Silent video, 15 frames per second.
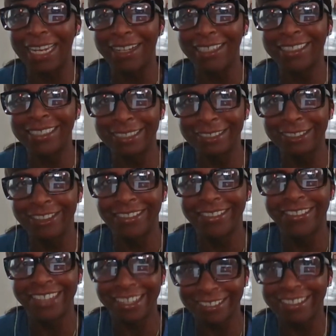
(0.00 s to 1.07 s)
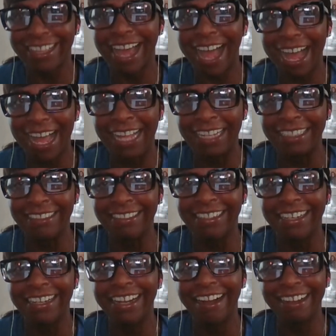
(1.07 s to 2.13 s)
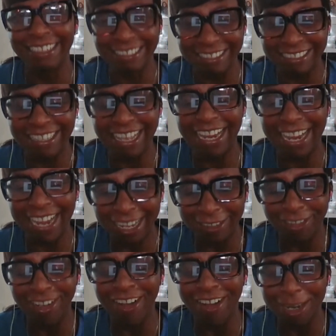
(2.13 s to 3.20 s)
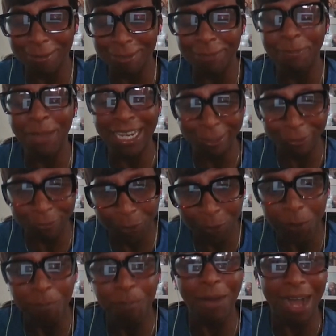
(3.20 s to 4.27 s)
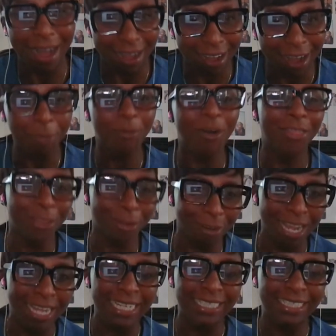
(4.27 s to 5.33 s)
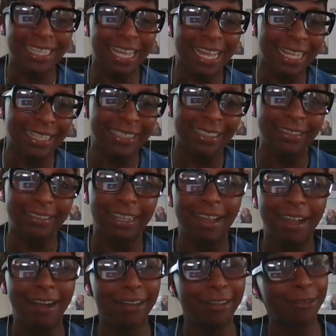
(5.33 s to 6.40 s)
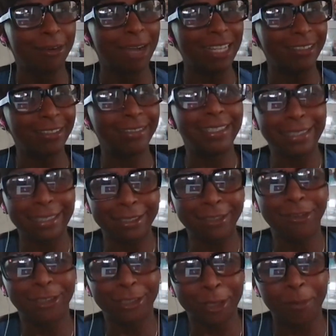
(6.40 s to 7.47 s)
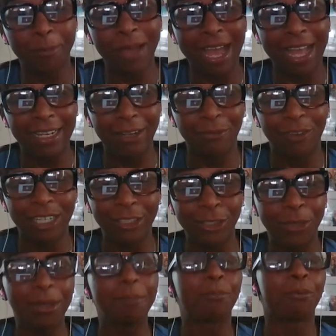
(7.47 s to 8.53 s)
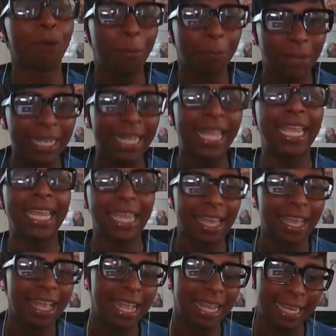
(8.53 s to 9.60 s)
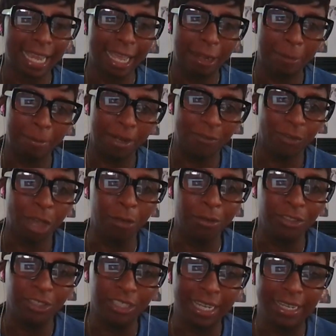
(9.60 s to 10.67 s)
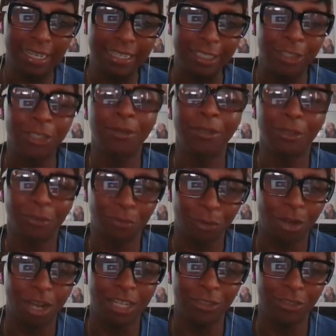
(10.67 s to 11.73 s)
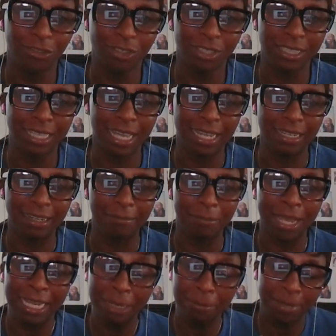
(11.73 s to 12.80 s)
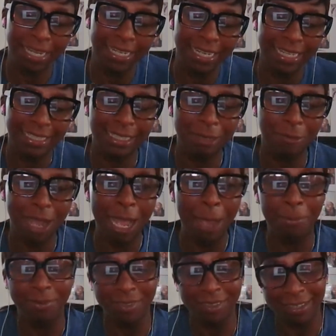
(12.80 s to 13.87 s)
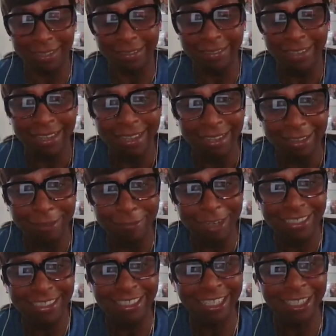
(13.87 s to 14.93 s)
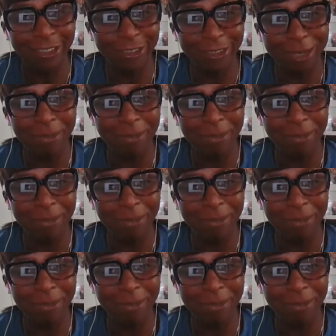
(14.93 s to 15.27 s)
And I did just that. And I can say hand on heart, it was painful, but I won the race. And I thought, actually, this is not so bad. If I do it properly and get a bit of coaching at doing the 400, then maybe let's see what happens. And the rest is history.